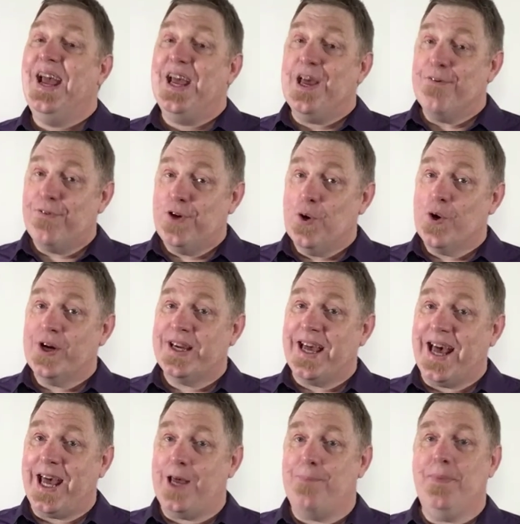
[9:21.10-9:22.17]
If you're a
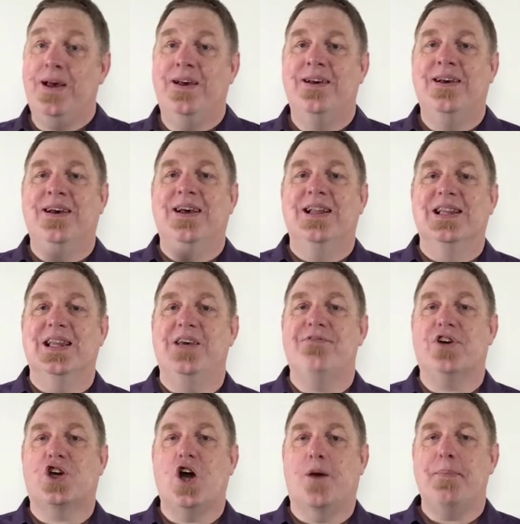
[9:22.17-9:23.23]
game,
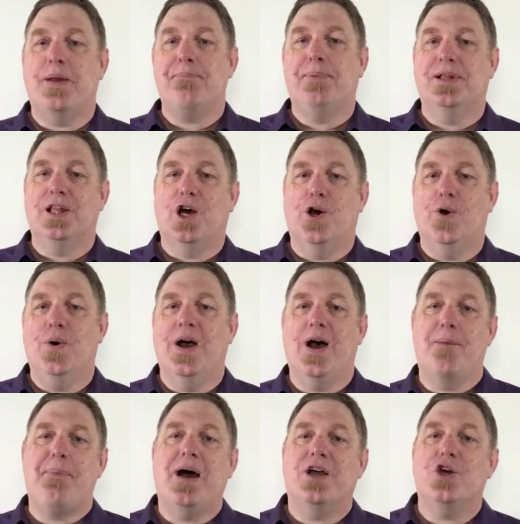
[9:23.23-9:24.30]
leave a comment below
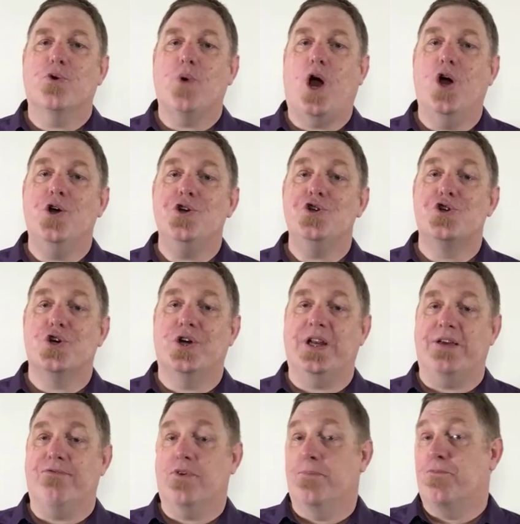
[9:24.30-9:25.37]
about your own
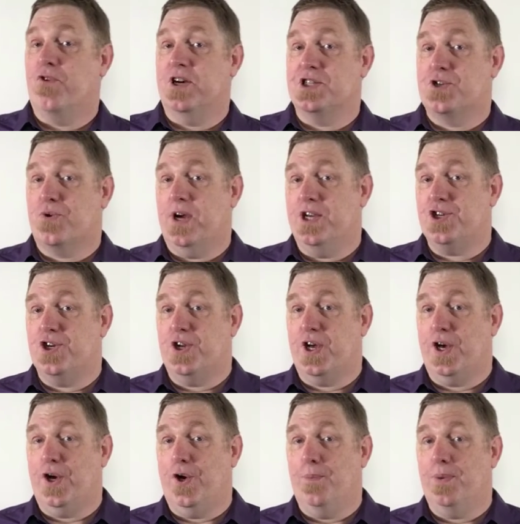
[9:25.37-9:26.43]
journey from frustration to
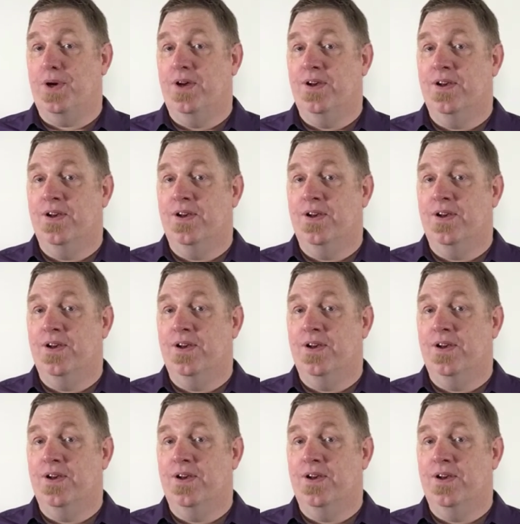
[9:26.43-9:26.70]
hope,